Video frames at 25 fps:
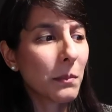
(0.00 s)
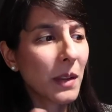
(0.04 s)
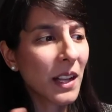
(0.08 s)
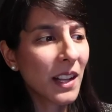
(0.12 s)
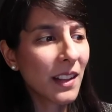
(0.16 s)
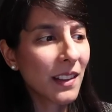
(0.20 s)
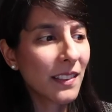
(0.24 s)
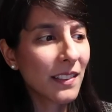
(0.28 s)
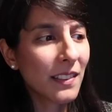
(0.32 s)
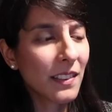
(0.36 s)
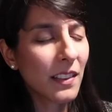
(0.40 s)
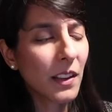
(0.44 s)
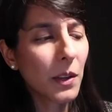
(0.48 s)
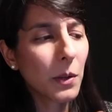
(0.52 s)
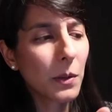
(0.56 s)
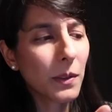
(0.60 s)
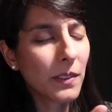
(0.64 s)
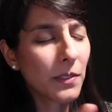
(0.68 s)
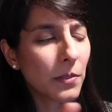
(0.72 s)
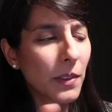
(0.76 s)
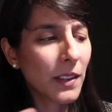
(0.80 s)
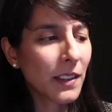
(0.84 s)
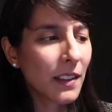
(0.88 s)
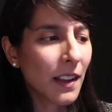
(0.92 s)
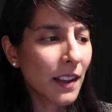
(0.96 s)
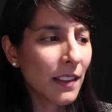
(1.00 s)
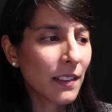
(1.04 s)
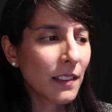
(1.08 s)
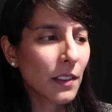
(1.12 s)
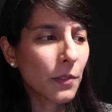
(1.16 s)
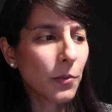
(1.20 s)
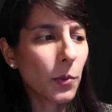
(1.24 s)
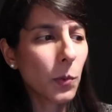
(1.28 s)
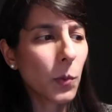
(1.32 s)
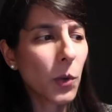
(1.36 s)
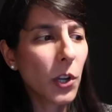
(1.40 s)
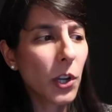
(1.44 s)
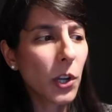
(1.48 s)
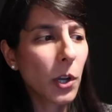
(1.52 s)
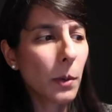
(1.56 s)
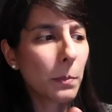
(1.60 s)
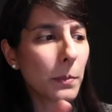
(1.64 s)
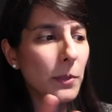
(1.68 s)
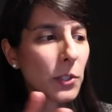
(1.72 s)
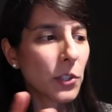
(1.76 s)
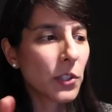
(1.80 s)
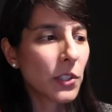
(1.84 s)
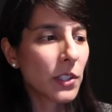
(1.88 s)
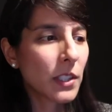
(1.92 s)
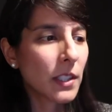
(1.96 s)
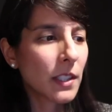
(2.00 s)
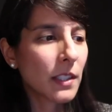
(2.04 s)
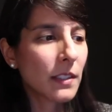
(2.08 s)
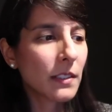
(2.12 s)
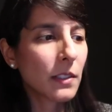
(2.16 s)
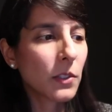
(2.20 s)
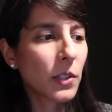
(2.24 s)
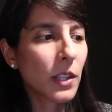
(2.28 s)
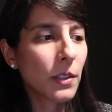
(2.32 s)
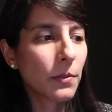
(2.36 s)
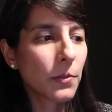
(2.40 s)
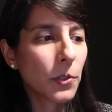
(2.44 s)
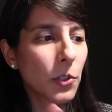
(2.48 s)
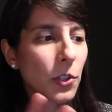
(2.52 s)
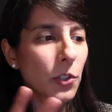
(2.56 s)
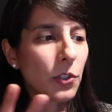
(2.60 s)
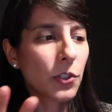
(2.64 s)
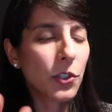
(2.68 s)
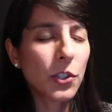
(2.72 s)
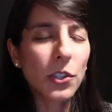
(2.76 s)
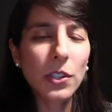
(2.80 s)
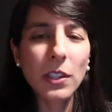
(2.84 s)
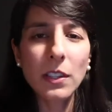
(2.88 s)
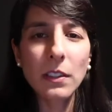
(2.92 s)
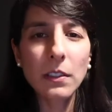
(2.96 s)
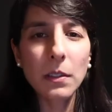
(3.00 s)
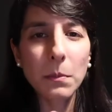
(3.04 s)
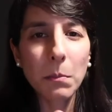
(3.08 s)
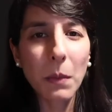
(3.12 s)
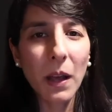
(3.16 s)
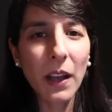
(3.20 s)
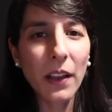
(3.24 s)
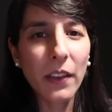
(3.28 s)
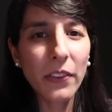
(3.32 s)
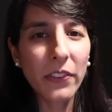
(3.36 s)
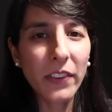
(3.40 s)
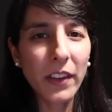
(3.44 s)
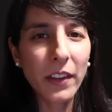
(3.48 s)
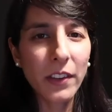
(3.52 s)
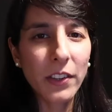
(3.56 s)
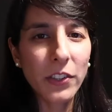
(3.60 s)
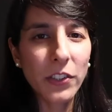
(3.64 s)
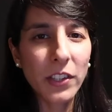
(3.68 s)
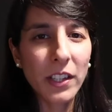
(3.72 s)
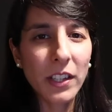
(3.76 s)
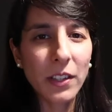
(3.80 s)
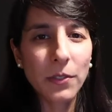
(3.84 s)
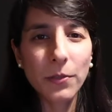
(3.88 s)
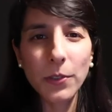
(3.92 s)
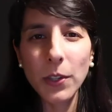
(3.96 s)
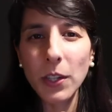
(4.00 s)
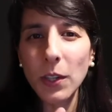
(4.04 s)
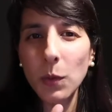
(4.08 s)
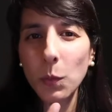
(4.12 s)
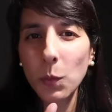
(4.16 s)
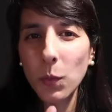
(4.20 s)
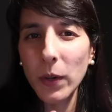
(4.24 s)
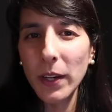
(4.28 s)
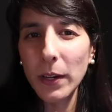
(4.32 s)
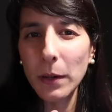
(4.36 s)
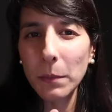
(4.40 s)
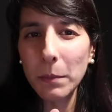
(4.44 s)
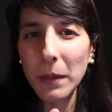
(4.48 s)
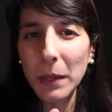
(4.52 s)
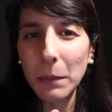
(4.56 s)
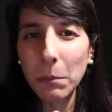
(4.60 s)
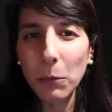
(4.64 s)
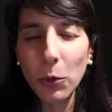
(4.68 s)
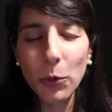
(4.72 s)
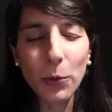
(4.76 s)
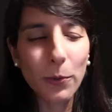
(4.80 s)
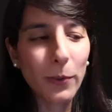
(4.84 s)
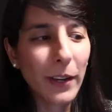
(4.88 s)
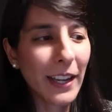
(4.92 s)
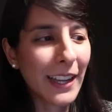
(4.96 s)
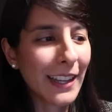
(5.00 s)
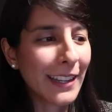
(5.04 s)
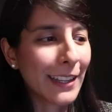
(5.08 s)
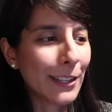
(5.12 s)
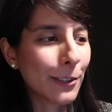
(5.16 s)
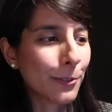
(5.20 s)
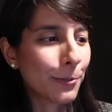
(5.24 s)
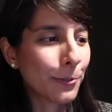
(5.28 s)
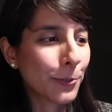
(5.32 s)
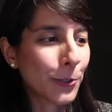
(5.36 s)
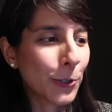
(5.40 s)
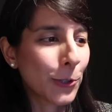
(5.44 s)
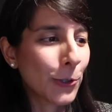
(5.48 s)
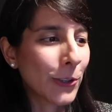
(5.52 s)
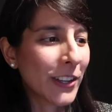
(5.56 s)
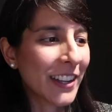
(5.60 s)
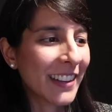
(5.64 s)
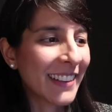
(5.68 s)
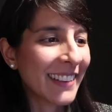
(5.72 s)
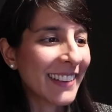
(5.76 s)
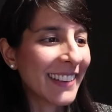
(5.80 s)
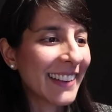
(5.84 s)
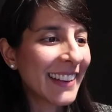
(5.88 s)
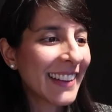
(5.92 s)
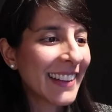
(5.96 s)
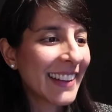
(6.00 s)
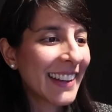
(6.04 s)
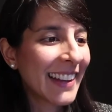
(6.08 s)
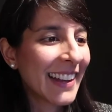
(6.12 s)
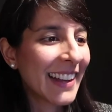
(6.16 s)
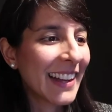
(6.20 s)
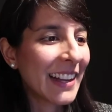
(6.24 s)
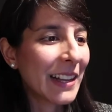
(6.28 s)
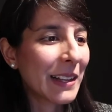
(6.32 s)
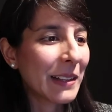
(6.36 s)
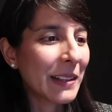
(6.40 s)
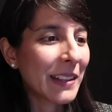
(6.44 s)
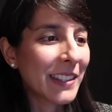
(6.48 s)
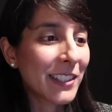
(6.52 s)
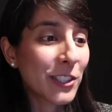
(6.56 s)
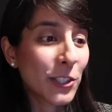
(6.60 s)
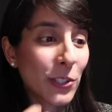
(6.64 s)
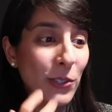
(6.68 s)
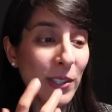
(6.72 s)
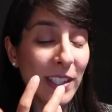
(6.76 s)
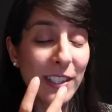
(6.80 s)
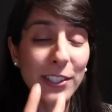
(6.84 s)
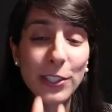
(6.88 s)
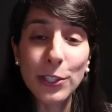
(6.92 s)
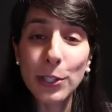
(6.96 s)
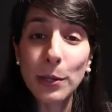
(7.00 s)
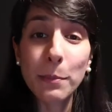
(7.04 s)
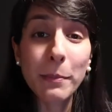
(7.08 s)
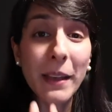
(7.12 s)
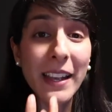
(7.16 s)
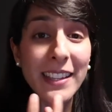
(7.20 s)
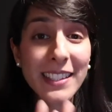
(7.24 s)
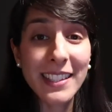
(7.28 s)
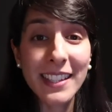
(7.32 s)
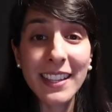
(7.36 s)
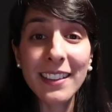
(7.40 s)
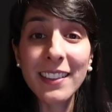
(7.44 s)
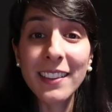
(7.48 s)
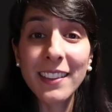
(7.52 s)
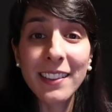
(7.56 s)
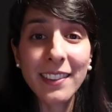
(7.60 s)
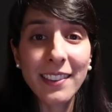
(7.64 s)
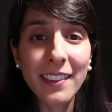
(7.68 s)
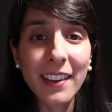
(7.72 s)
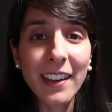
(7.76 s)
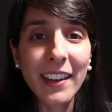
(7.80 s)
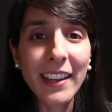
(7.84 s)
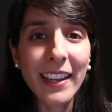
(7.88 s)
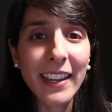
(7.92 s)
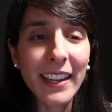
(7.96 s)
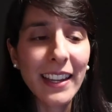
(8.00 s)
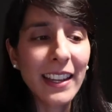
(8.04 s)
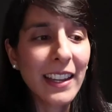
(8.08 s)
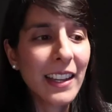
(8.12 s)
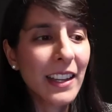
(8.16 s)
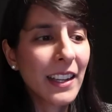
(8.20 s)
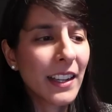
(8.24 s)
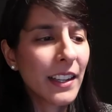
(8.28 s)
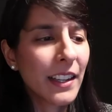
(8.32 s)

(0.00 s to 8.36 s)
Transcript: Mars, though, is fantastic for work opportunities. Look, if you can tune into Mars energy, if you can wear a bit more red, if you can uh, tune into your masculine side,